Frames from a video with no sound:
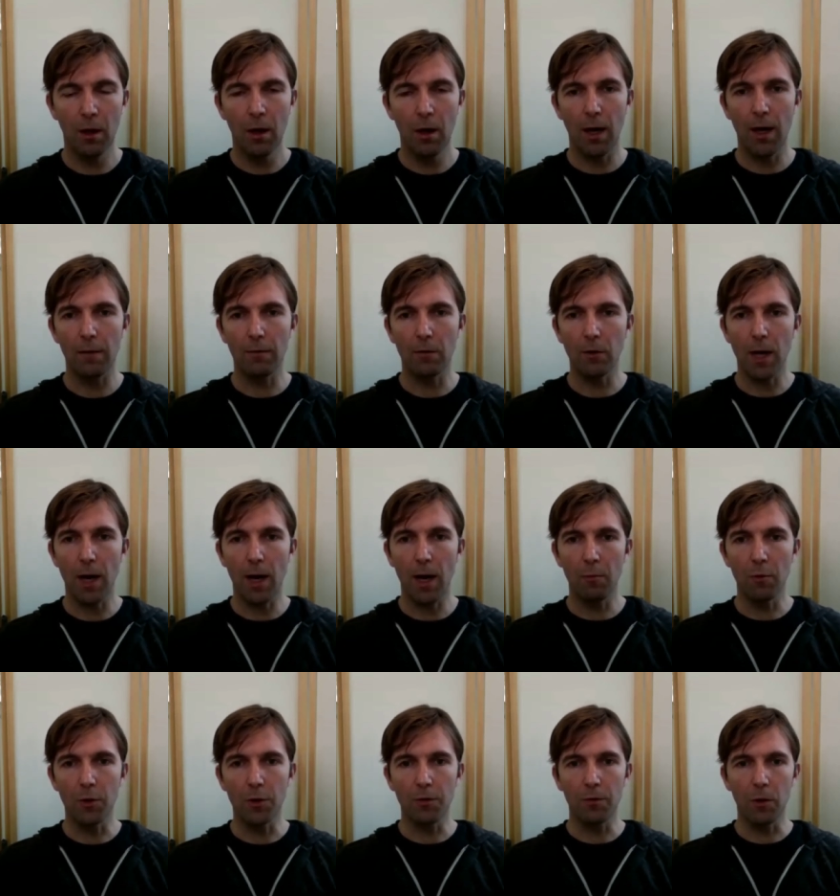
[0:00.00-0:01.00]
I have a lab
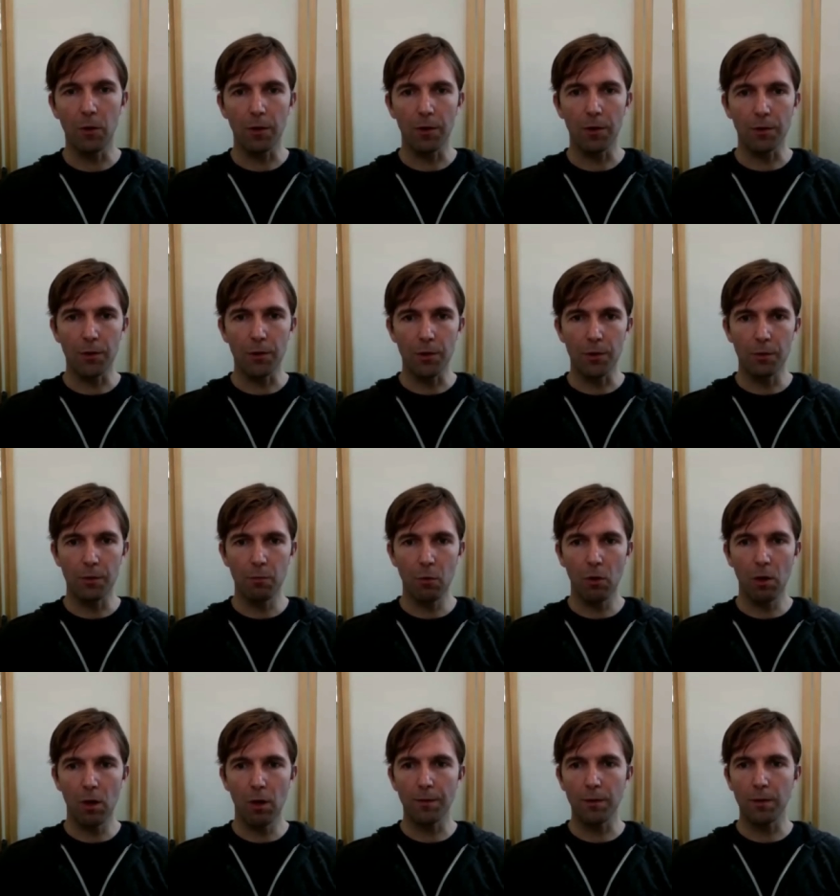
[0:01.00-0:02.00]
which focuses
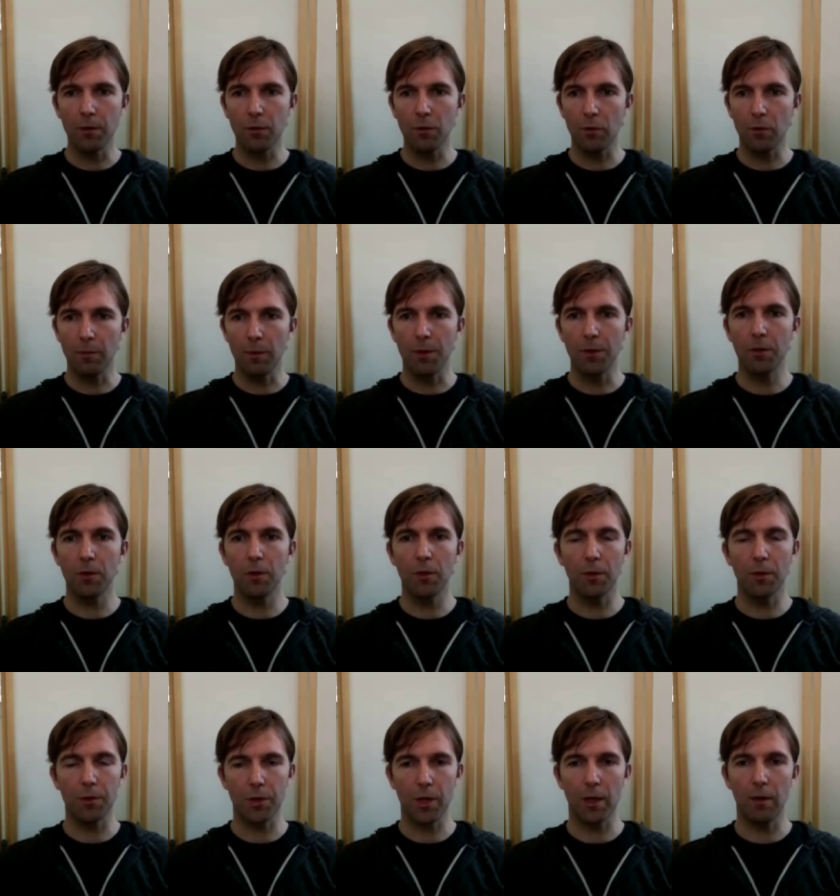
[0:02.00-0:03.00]
more on the sort of
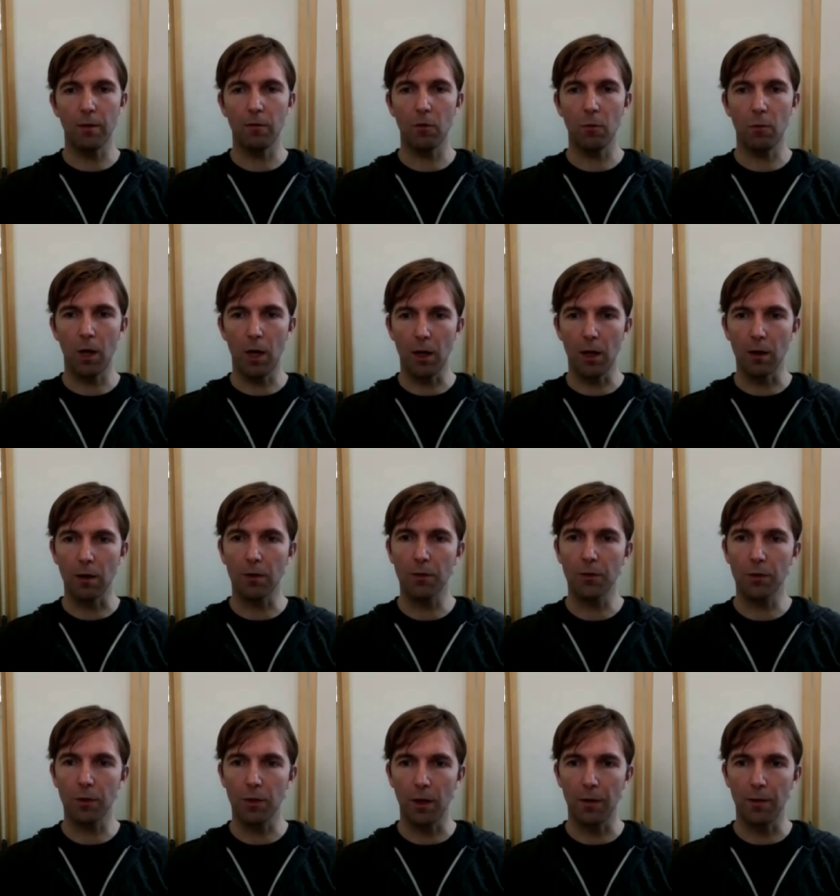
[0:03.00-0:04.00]
material side of
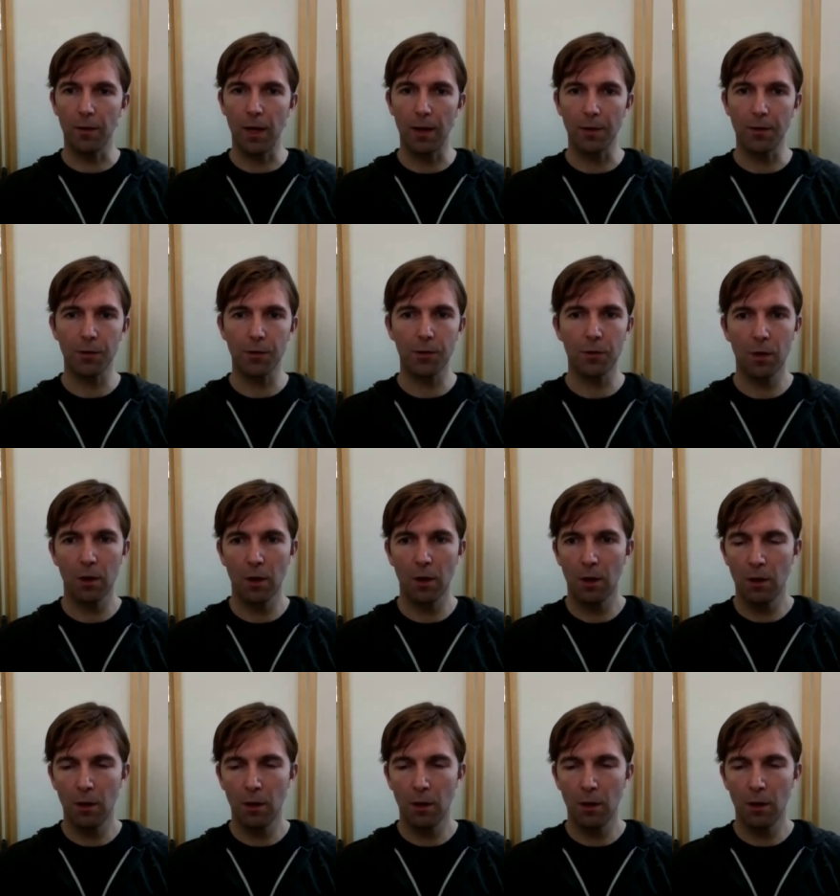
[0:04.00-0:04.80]
robotics, and that's